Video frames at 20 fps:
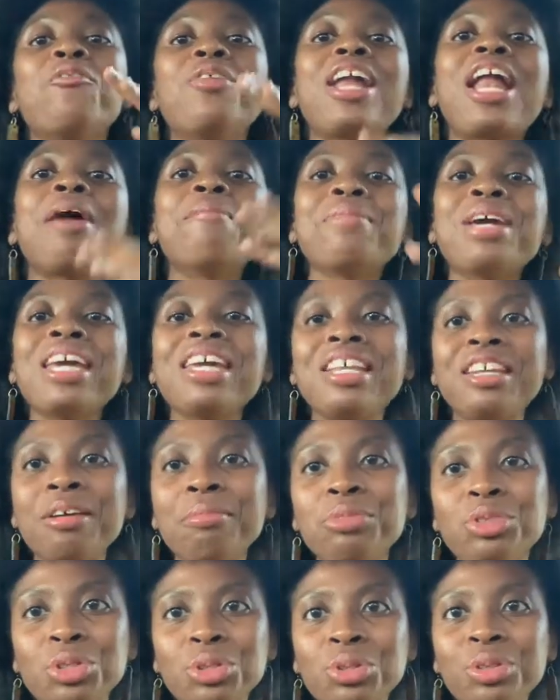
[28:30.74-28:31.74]
I may end
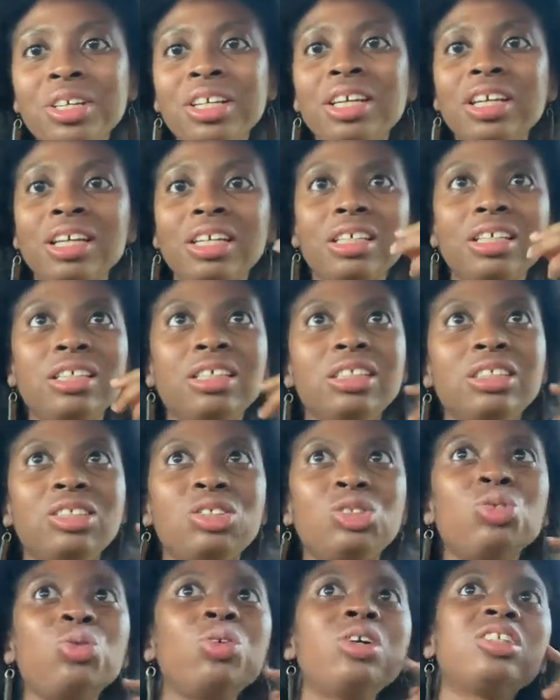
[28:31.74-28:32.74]
up doing is
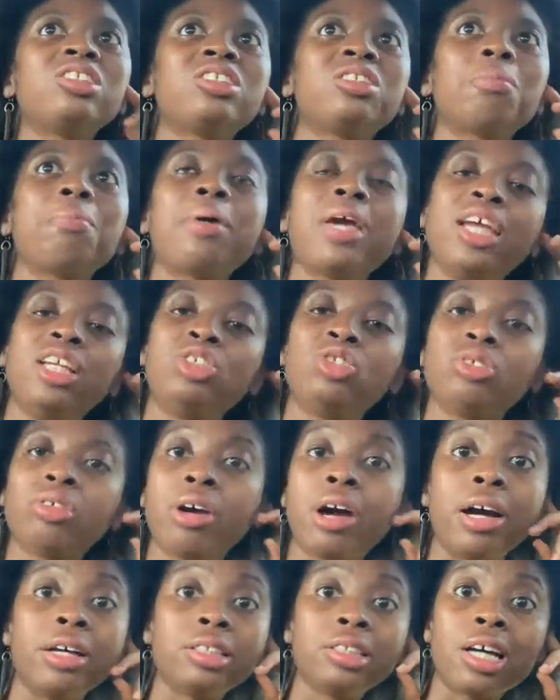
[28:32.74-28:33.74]
doing some
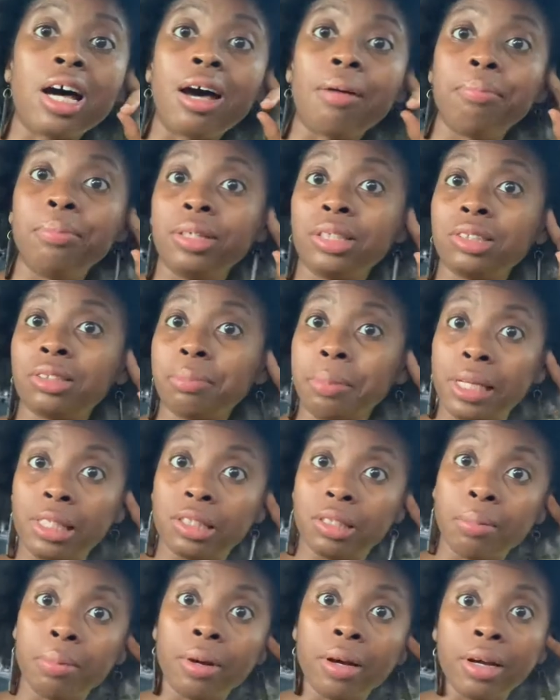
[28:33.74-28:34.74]
Patreon topics
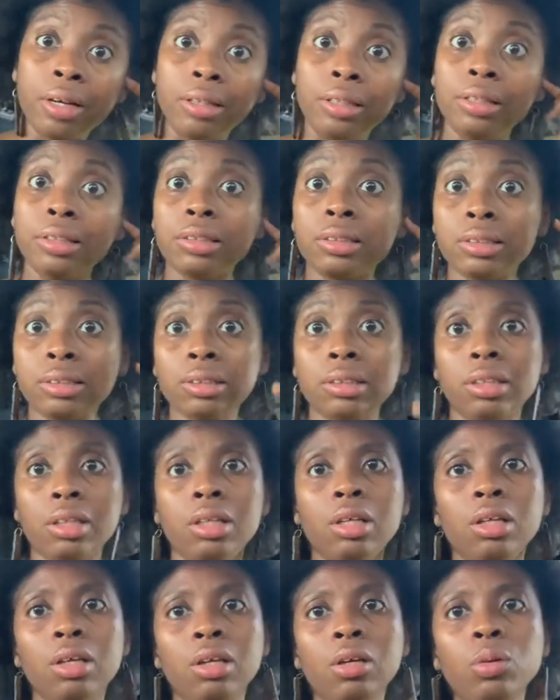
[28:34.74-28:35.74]
based upon this,
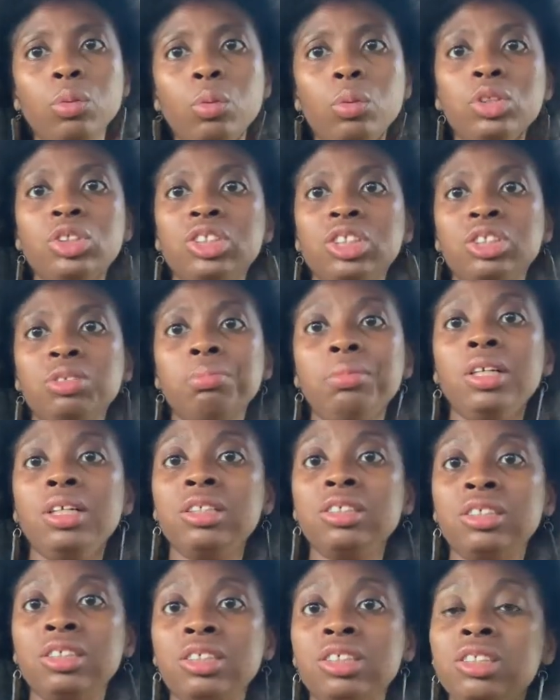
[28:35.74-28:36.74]
which just
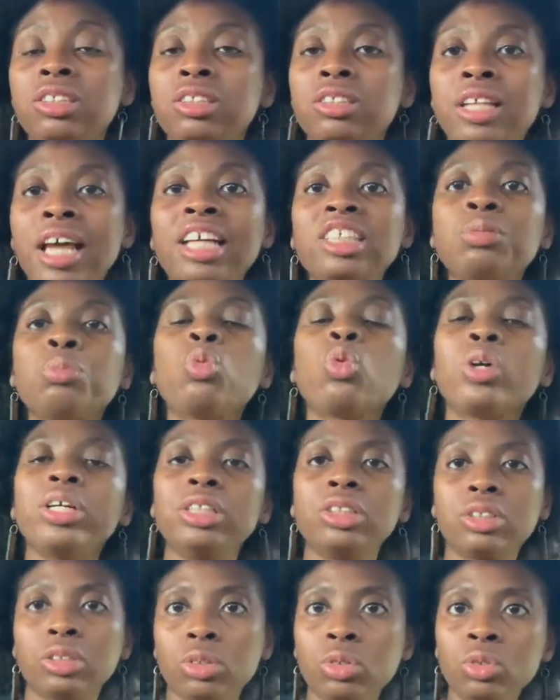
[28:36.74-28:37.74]
means that's more
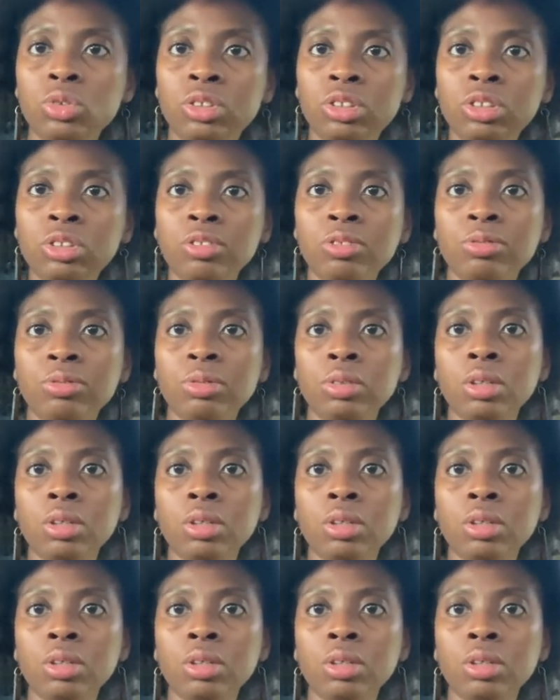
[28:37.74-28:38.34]
exclusive.